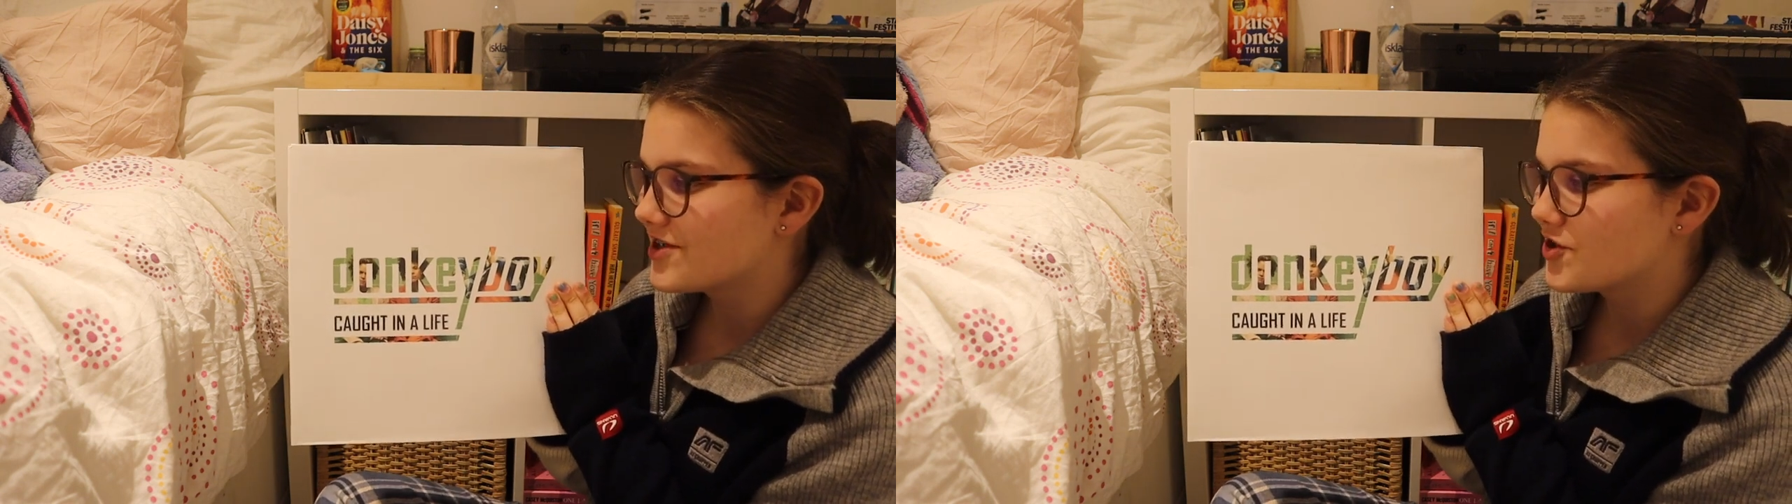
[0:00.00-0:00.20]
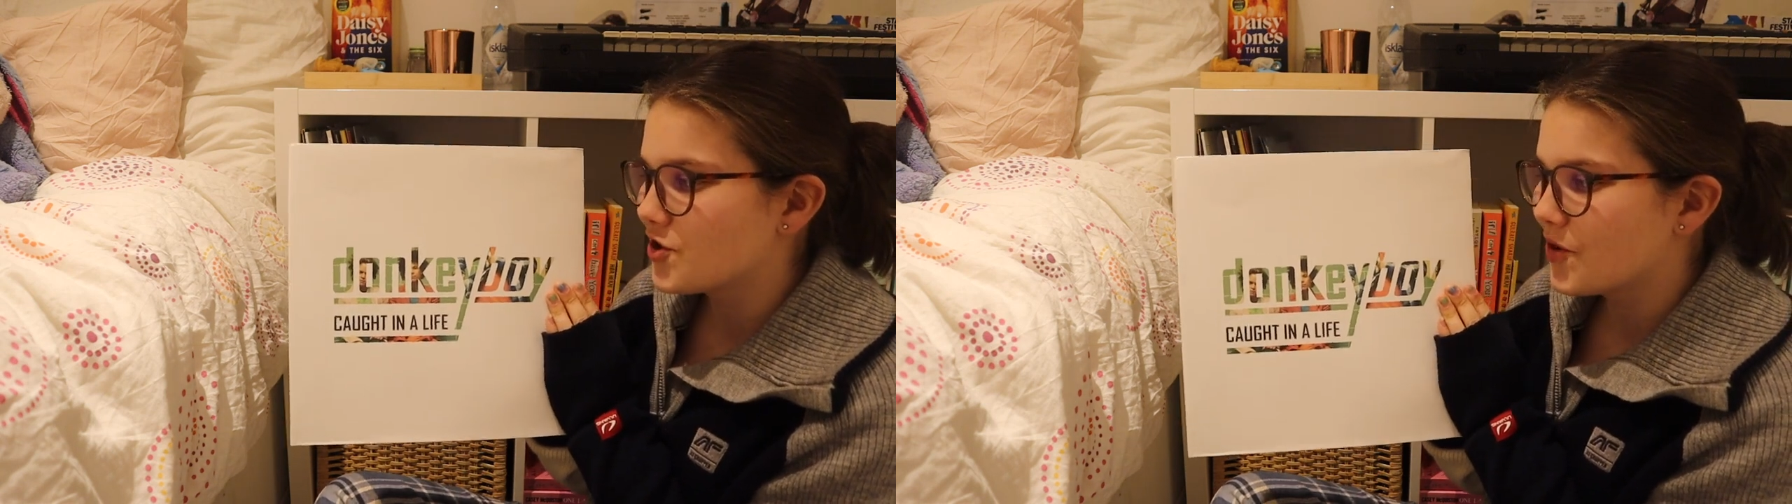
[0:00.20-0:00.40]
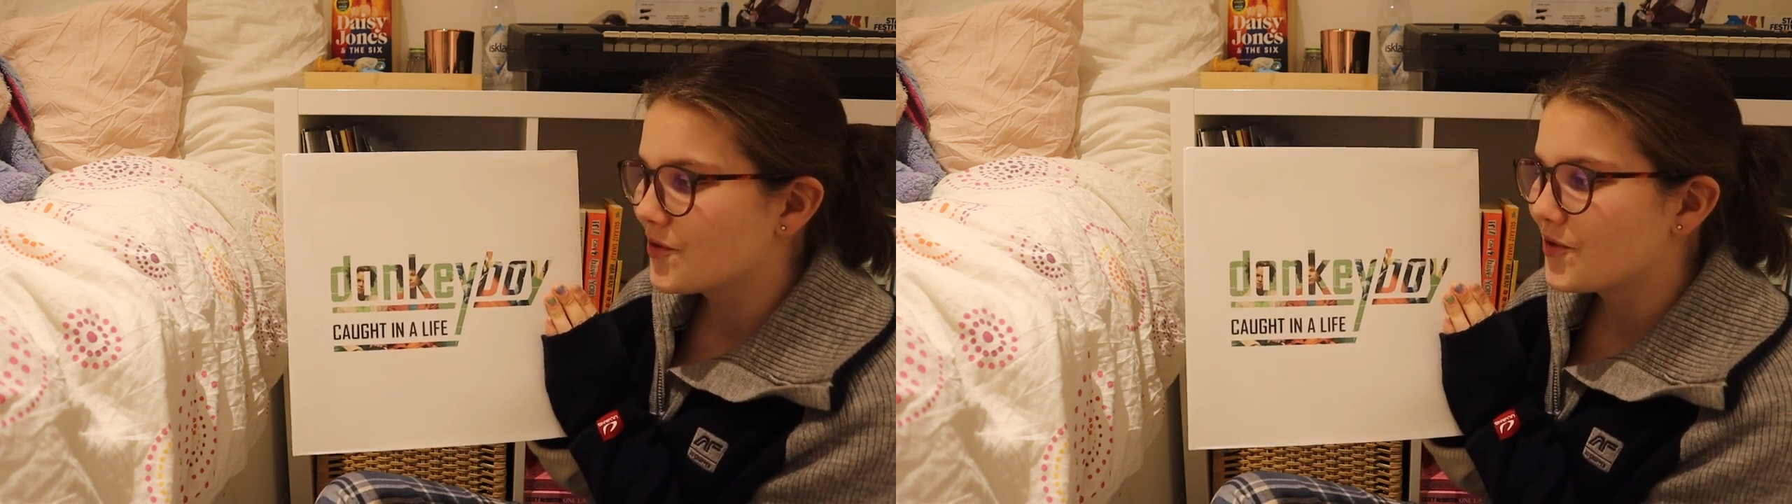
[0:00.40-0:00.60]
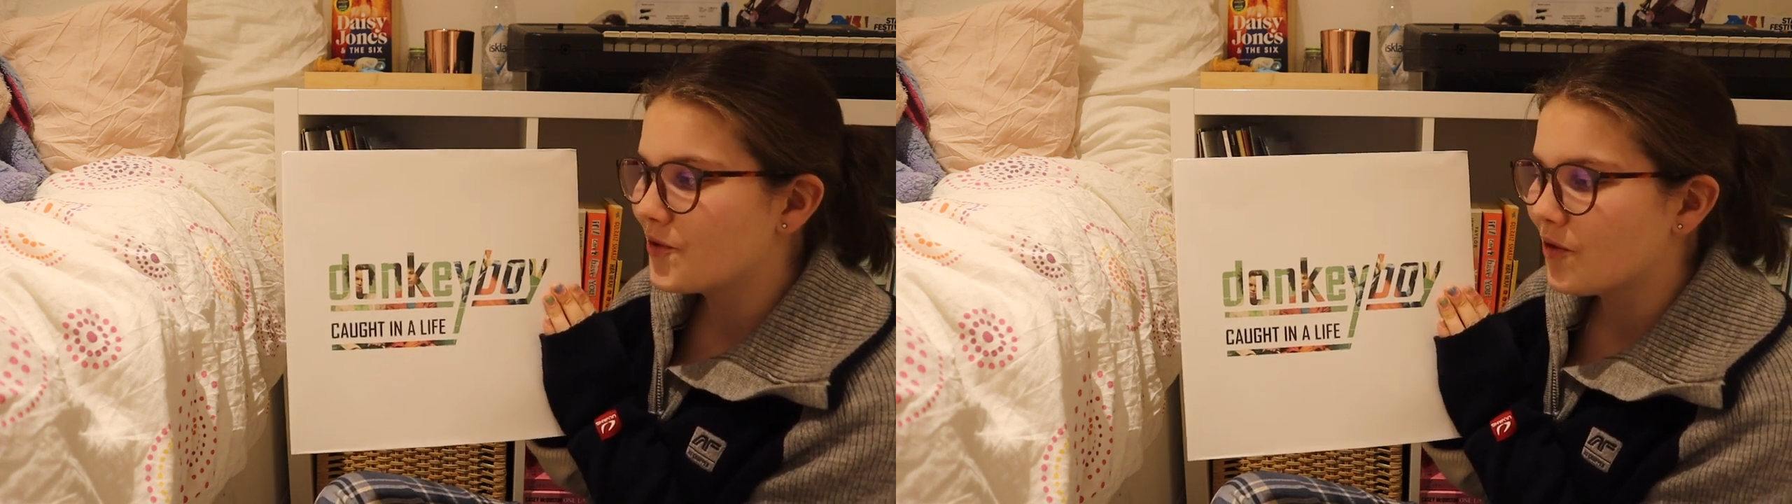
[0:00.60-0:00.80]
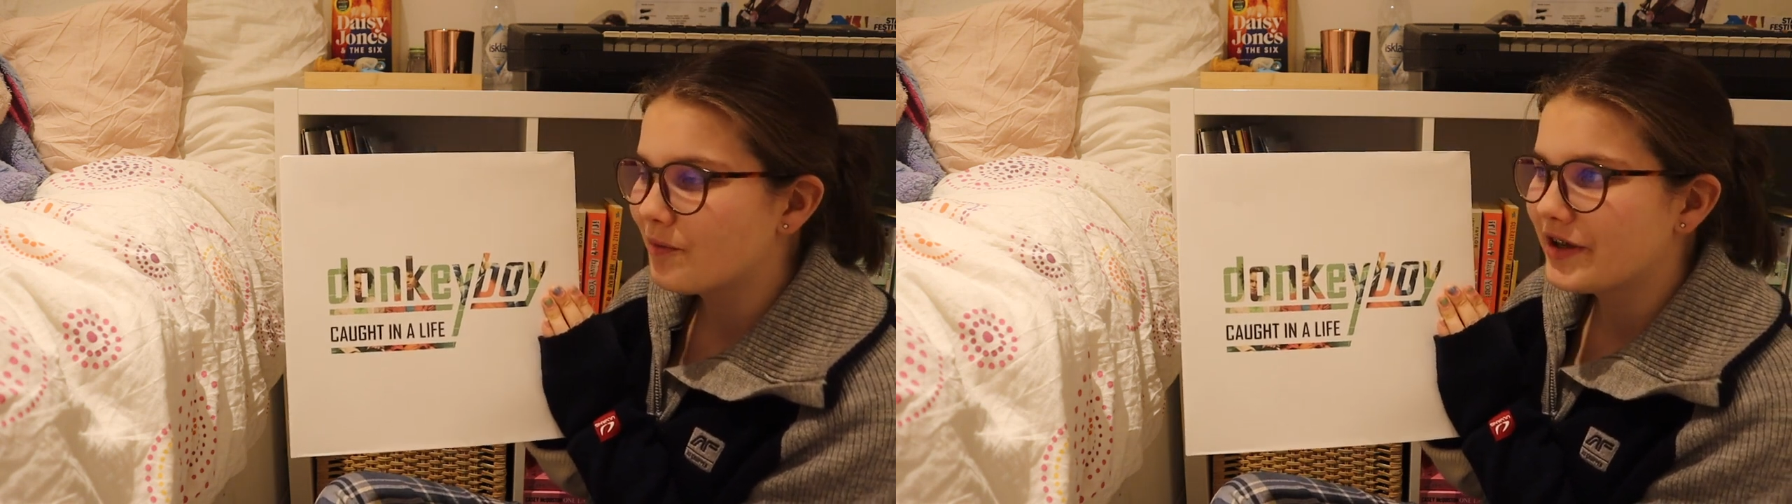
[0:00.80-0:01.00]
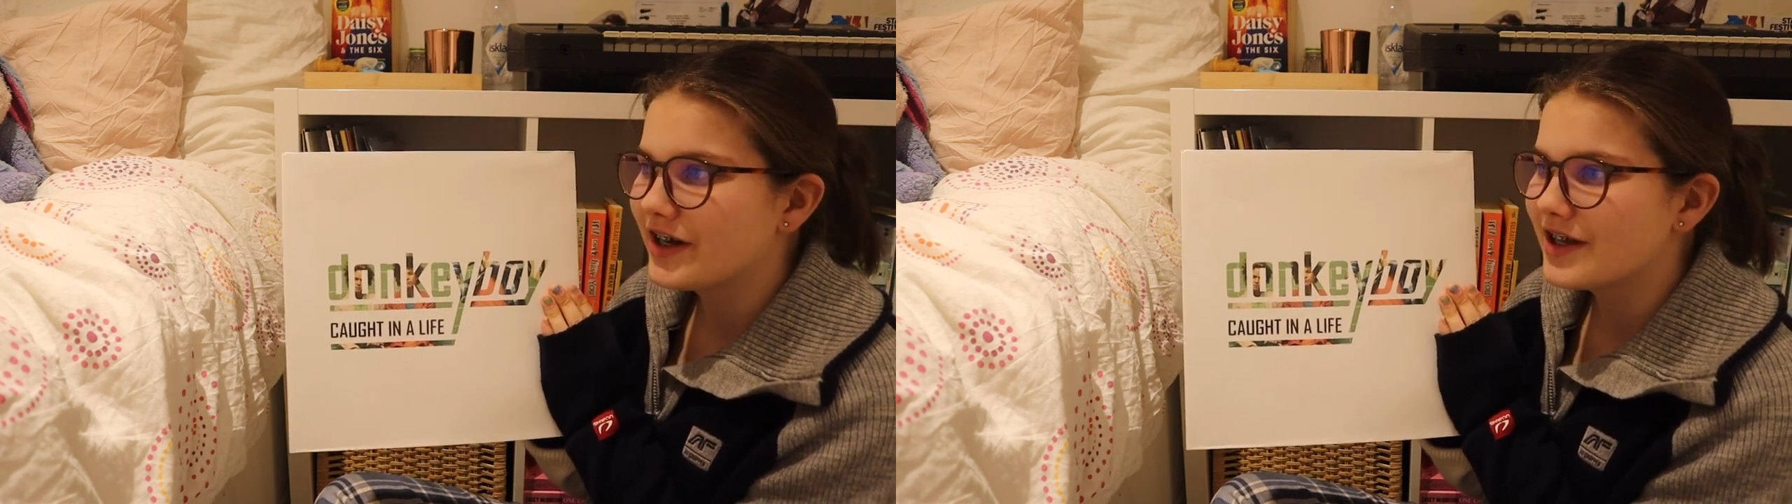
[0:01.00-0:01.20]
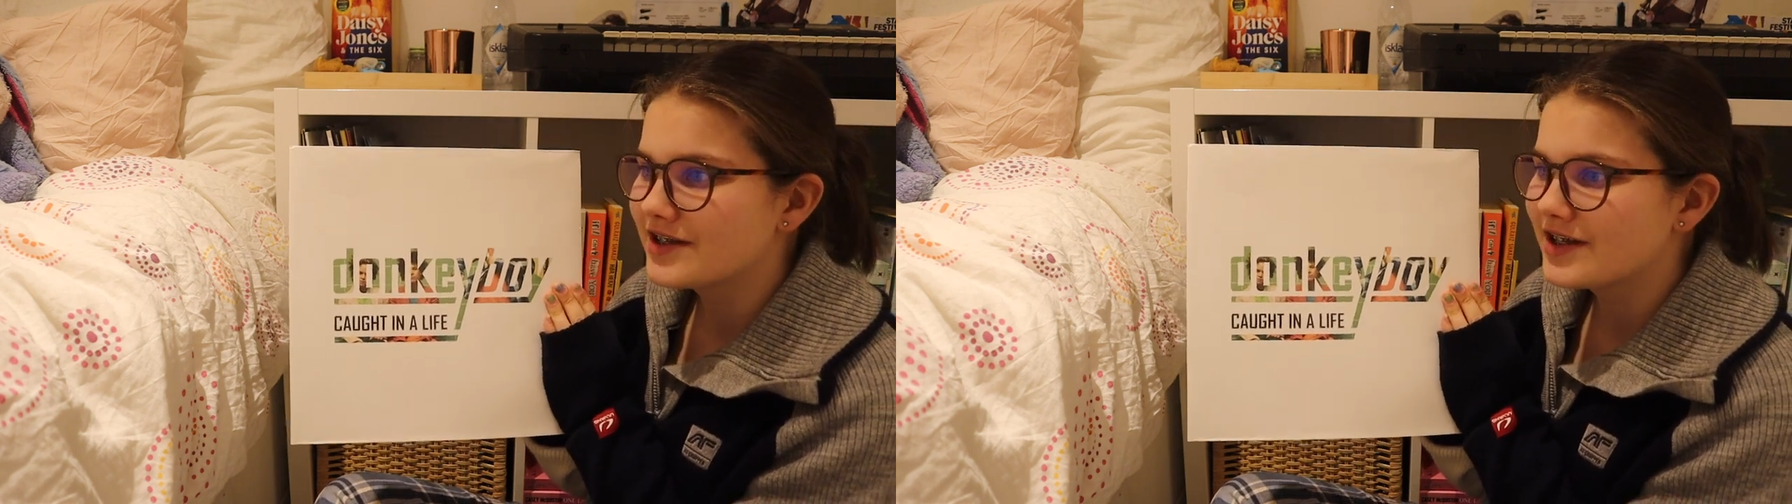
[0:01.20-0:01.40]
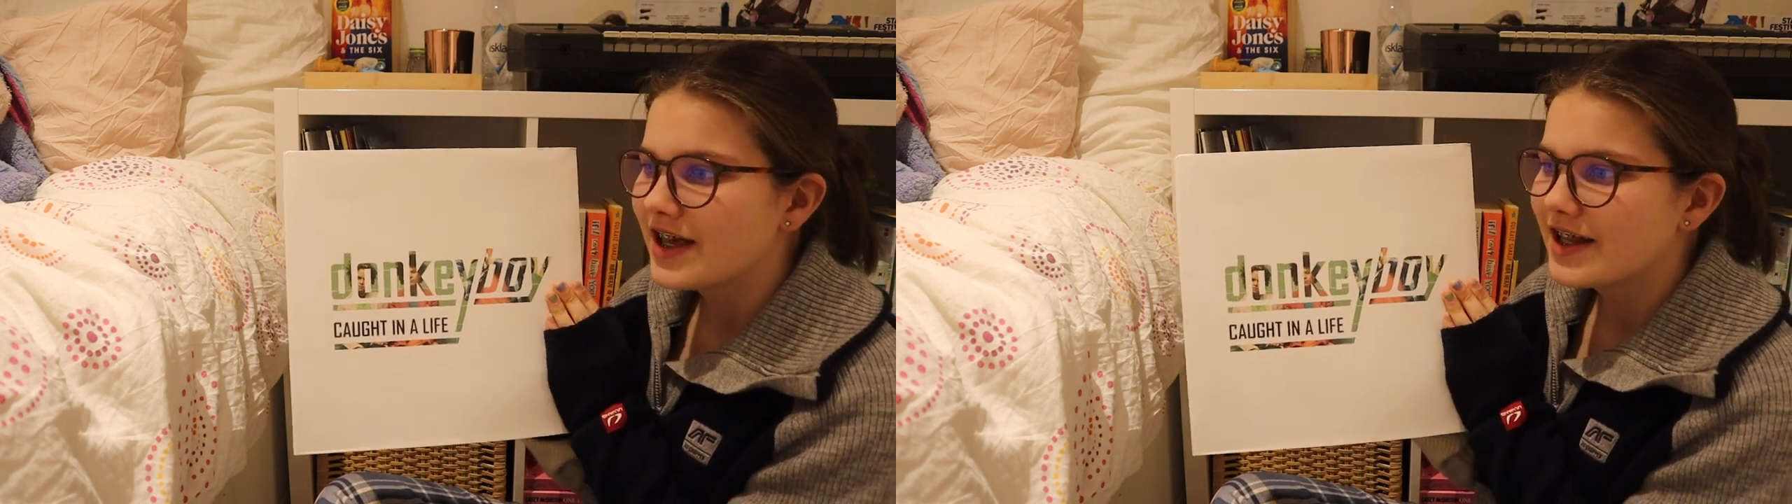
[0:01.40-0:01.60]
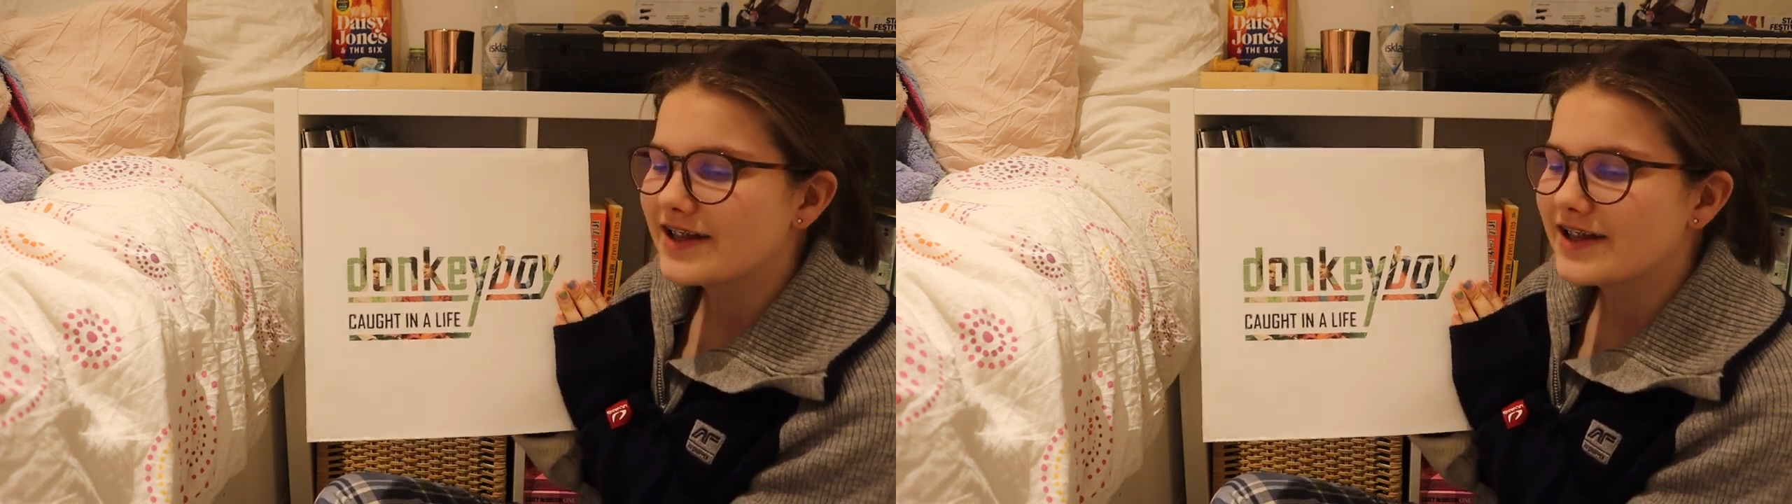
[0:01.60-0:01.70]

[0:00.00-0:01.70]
so cool because